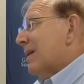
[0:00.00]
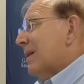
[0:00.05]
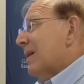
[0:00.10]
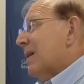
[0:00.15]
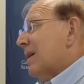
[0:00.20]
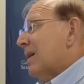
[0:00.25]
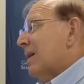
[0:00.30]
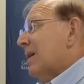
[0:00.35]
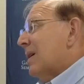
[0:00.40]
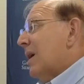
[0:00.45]
it's
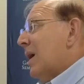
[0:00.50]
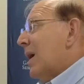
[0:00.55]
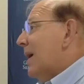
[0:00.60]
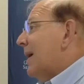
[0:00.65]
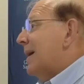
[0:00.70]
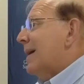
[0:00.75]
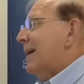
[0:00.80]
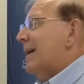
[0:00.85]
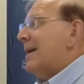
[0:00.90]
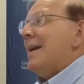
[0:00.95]
saying it's
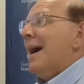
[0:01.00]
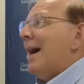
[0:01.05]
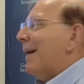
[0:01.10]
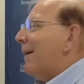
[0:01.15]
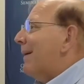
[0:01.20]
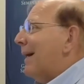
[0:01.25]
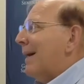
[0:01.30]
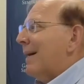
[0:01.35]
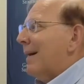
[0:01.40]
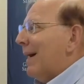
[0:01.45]
fulfilled yeah, in the
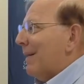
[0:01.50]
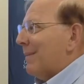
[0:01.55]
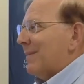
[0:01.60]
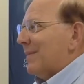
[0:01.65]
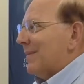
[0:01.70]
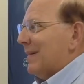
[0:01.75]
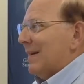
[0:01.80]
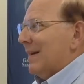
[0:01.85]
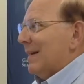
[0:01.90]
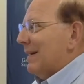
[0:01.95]
same um, kind
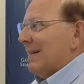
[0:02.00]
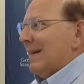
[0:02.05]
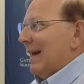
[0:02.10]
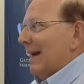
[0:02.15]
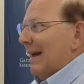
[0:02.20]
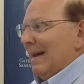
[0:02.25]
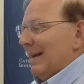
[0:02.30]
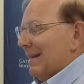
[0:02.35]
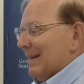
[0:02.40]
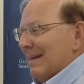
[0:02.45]
um, of
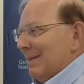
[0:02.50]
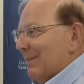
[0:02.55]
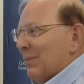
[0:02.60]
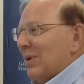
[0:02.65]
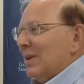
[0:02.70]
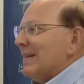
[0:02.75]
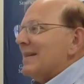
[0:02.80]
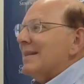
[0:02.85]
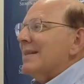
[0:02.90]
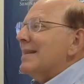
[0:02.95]
way. It, it, you know,
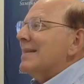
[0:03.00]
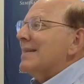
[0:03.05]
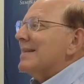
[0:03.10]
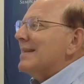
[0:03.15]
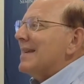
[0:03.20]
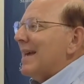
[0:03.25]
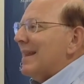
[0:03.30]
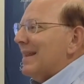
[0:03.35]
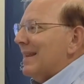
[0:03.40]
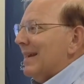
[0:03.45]
well, it didn't
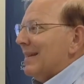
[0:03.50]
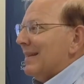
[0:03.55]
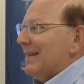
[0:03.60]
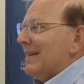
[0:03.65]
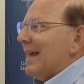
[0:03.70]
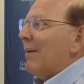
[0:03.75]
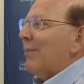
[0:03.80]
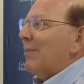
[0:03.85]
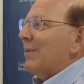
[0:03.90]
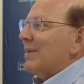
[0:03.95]
say that
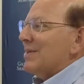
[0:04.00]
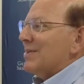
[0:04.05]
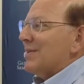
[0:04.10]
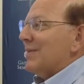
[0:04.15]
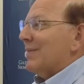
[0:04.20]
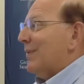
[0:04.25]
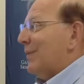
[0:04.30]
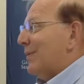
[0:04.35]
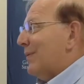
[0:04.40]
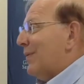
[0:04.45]
that one is
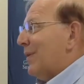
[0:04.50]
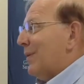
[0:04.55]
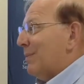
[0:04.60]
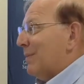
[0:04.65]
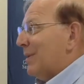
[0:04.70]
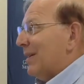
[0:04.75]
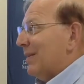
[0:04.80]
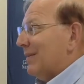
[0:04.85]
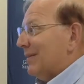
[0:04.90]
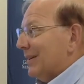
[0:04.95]
a
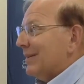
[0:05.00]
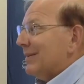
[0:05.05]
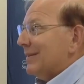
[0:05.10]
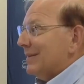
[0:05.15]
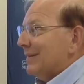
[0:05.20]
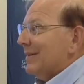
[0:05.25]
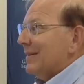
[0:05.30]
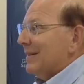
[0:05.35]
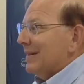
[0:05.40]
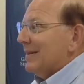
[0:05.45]
fulfillment of it.
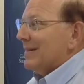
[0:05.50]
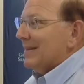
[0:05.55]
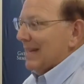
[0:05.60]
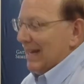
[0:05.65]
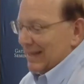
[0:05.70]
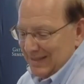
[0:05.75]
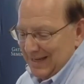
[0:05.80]
Okay, yeah, yeah.